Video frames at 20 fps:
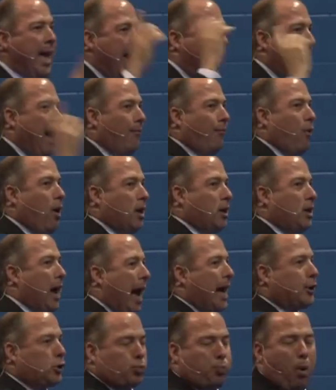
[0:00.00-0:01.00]
every
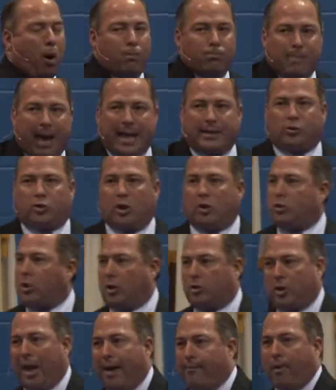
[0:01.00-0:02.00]
gospel message
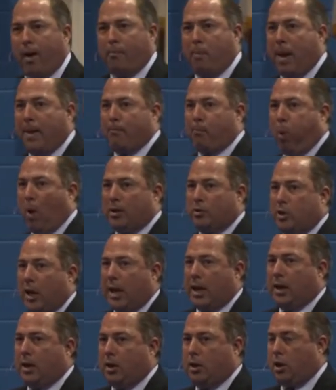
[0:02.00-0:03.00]
that's ever been
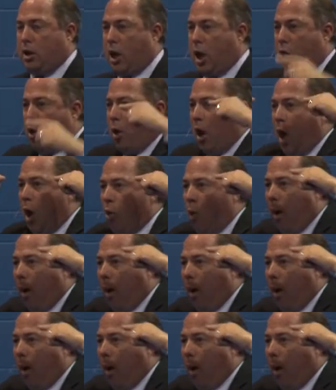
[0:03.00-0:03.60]
presented to you